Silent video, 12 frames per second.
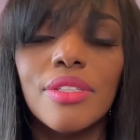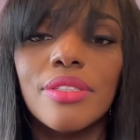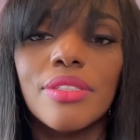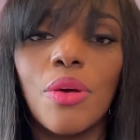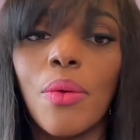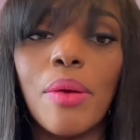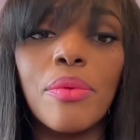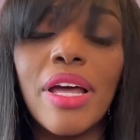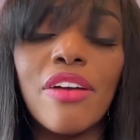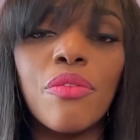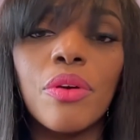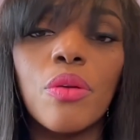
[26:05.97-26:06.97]
So I would
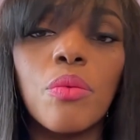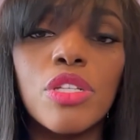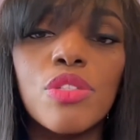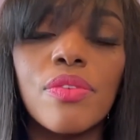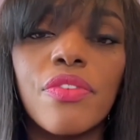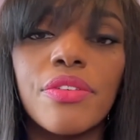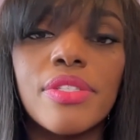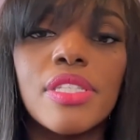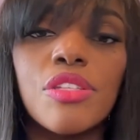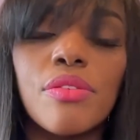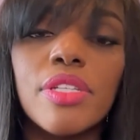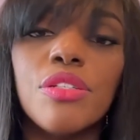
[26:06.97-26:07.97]
have one-on-ones with very
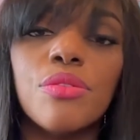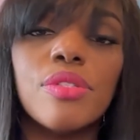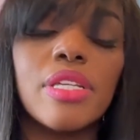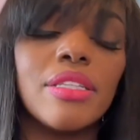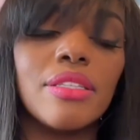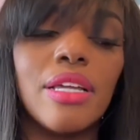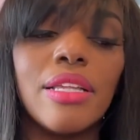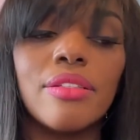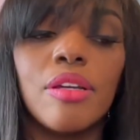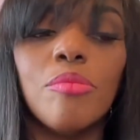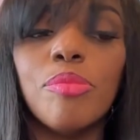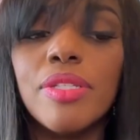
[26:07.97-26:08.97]
senior leaders at
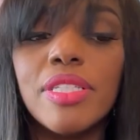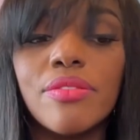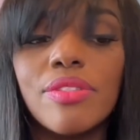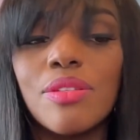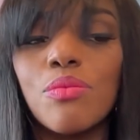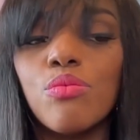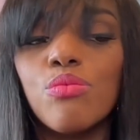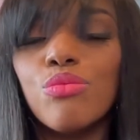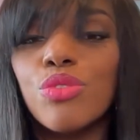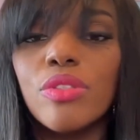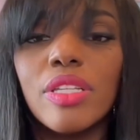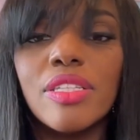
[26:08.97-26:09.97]
companies and say, do
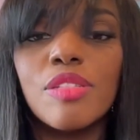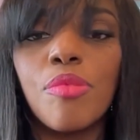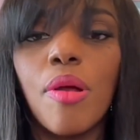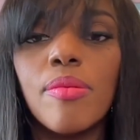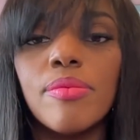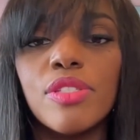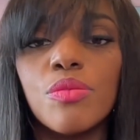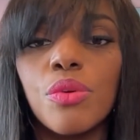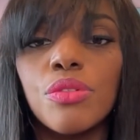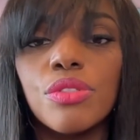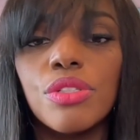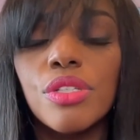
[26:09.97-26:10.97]
you think this problem is
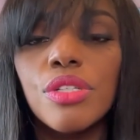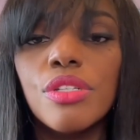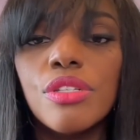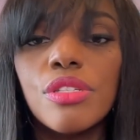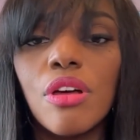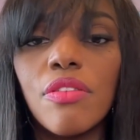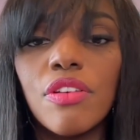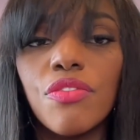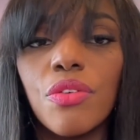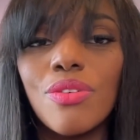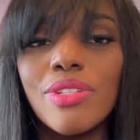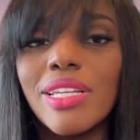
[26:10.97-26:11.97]
worth solving
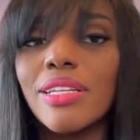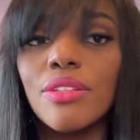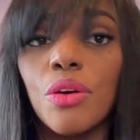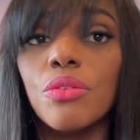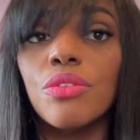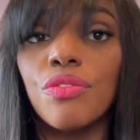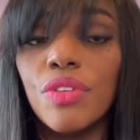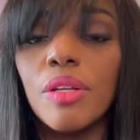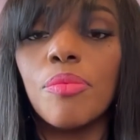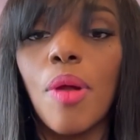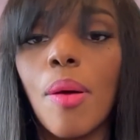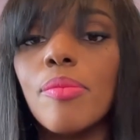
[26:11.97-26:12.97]
for? It's like, no, the real
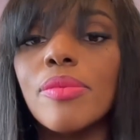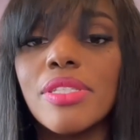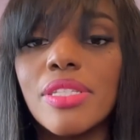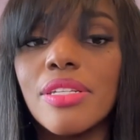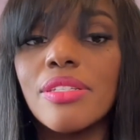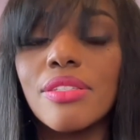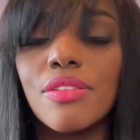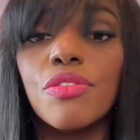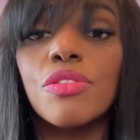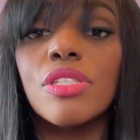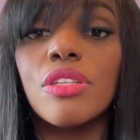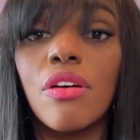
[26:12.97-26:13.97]
problem is this. If you
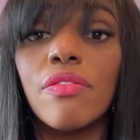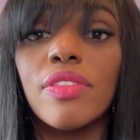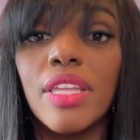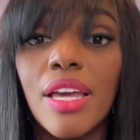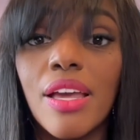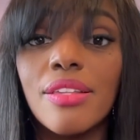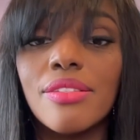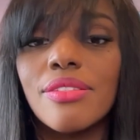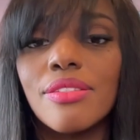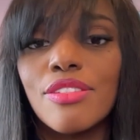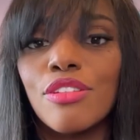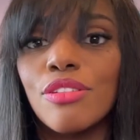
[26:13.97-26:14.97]
could solve this,
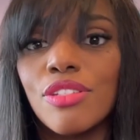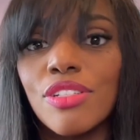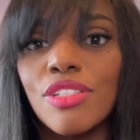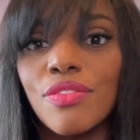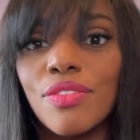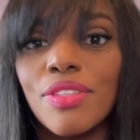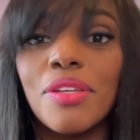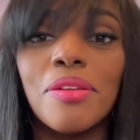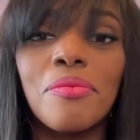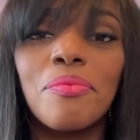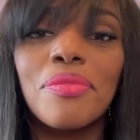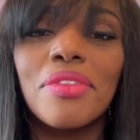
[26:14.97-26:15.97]
it's going to change everything.
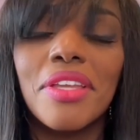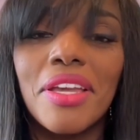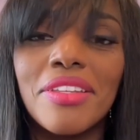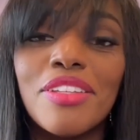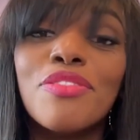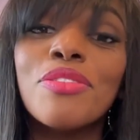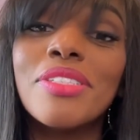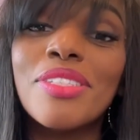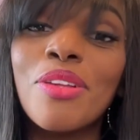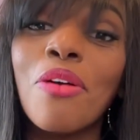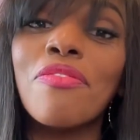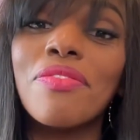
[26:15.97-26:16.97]
And then if you can
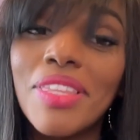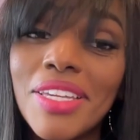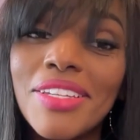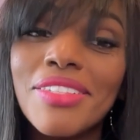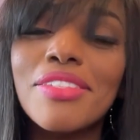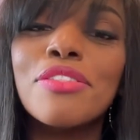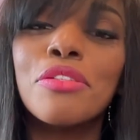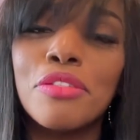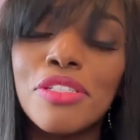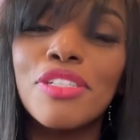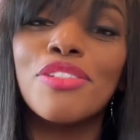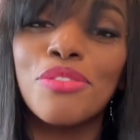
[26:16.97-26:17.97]
solve this, it's going
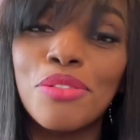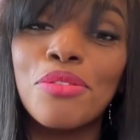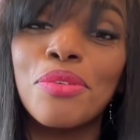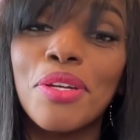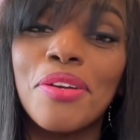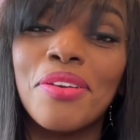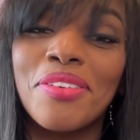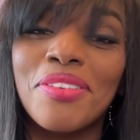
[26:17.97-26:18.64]
to change your career.